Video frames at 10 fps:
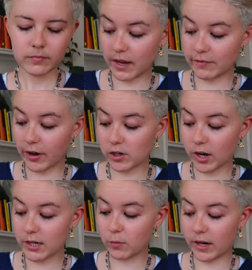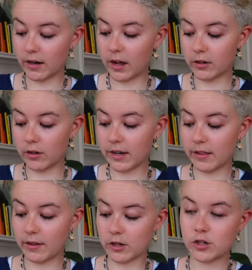if I tried to wear it
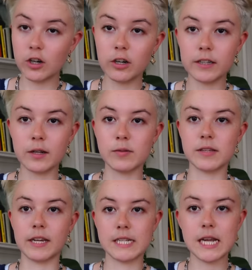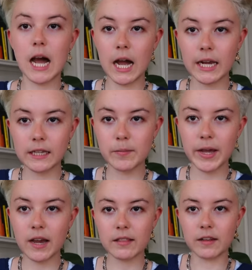underneath a shirt, there was like a tie at the
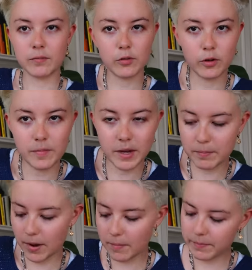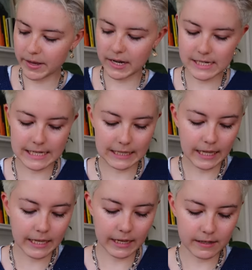back that sort of made a bump and I didn't
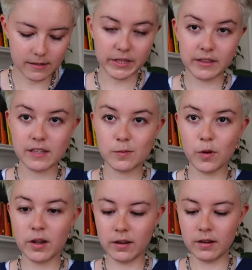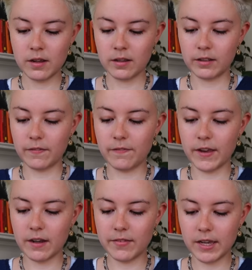like it. But this one, the
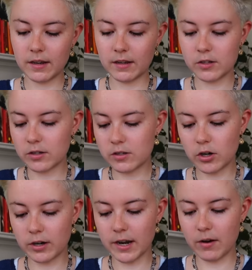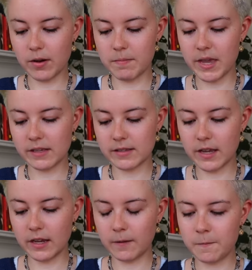fit of it just turned out
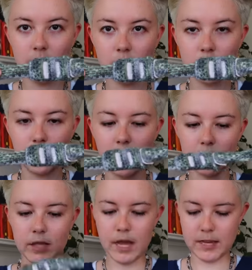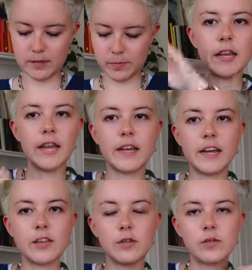amazing. There's the bra clasp. And I
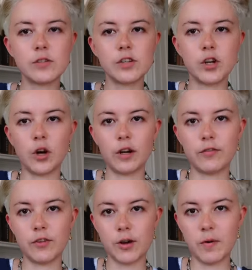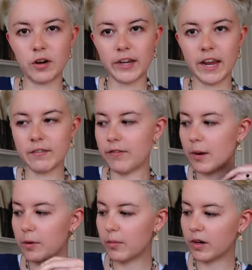used yarn from
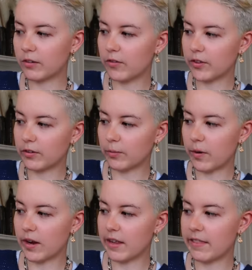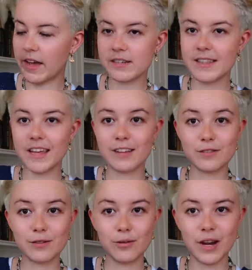arcanefibreworks for this one that they
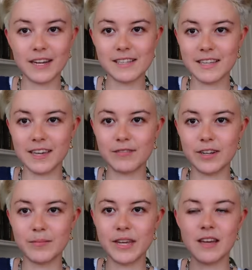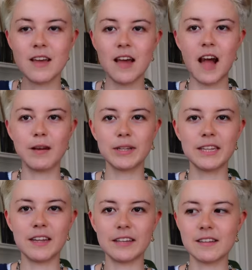so kindly gifted me. I really
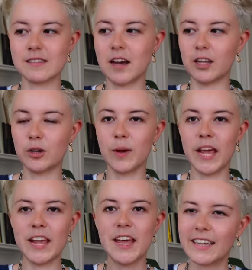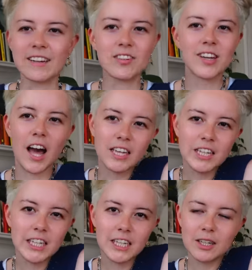like this colorway. Like, it's
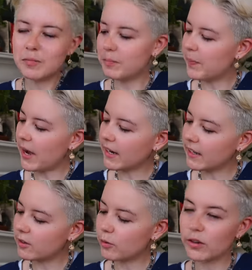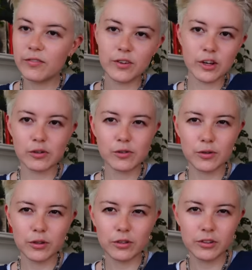color, but it's sort of
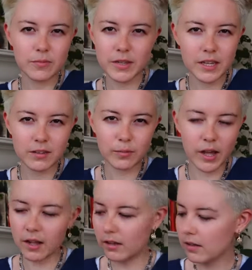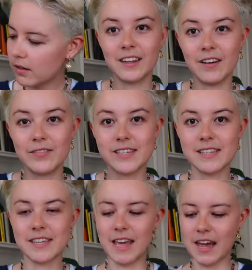neutral to me as well. Love to
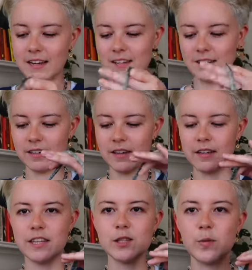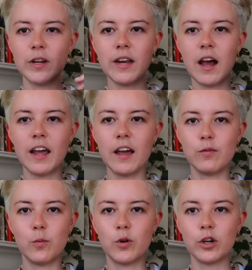see that. This one I have
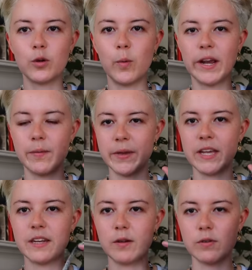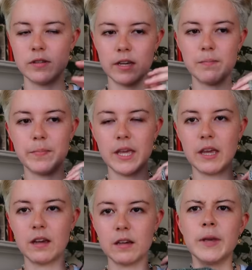worn quite a bit. It was like a
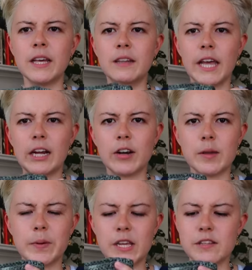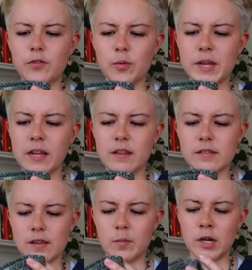big, big layering piece for me in the
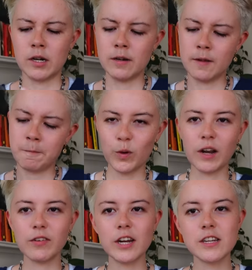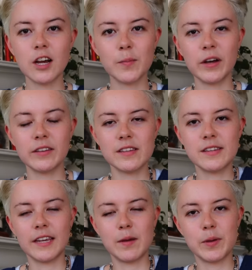summer. Whenever I talk about this,
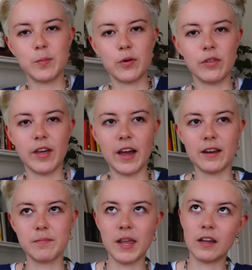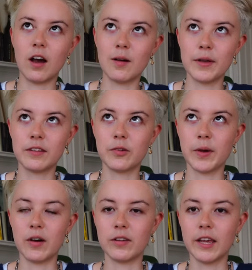I get people that make comments
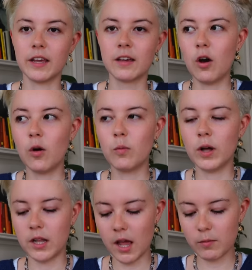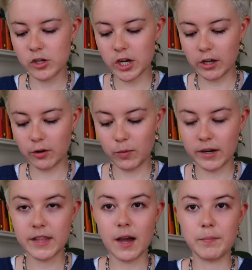about like, oh, well, I wish I could wear
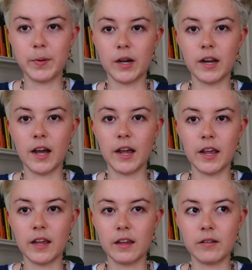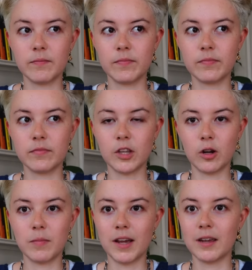that, but
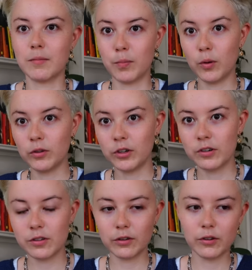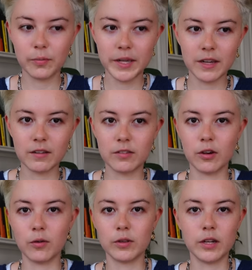my boulders are too big,
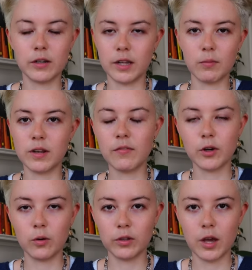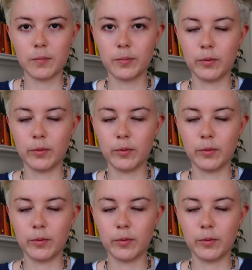so they would never hold up